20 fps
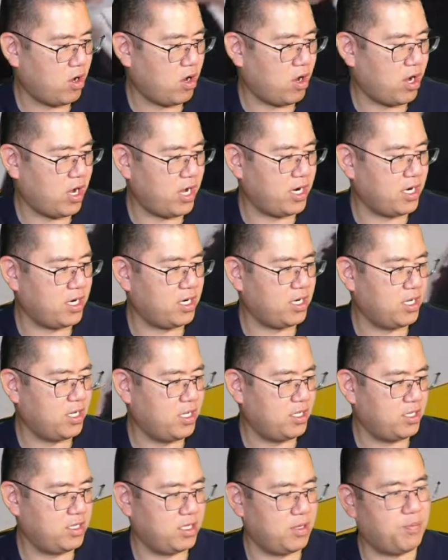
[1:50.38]
on
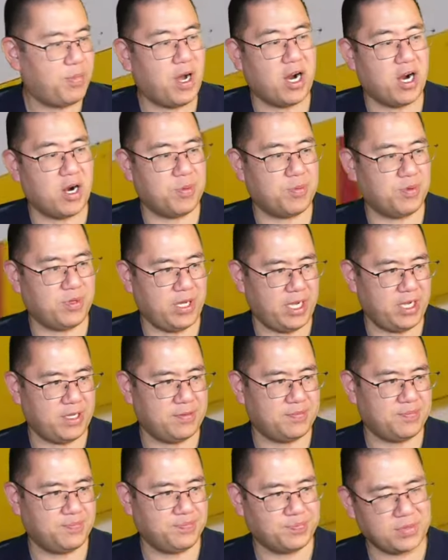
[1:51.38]
the power play.